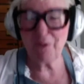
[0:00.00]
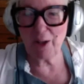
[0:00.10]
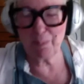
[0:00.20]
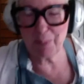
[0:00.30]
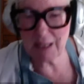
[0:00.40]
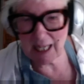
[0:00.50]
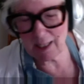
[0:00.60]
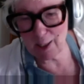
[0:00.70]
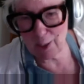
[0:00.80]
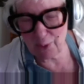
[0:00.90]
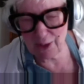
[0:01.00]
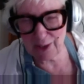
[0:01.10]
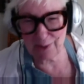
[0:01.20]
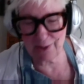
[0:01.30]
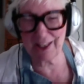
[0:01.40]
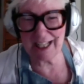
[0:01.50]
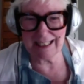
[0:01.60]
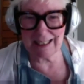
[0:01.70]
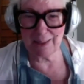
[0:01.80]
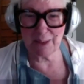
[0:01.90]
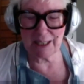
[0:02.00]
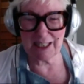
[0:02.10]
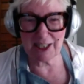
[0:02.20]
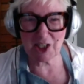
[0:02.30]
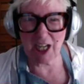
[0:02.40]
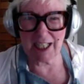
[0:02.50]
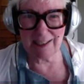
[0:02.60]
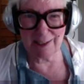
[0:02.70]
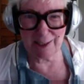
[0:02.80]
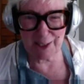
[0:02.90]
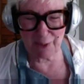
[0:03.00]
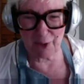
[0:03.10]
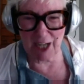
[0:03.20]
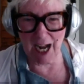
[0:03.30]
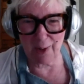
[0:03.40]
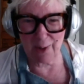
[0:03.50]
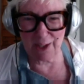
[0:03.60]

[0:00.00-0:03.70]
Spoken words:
Prosecco-filled thing, there was this silence for an hour and a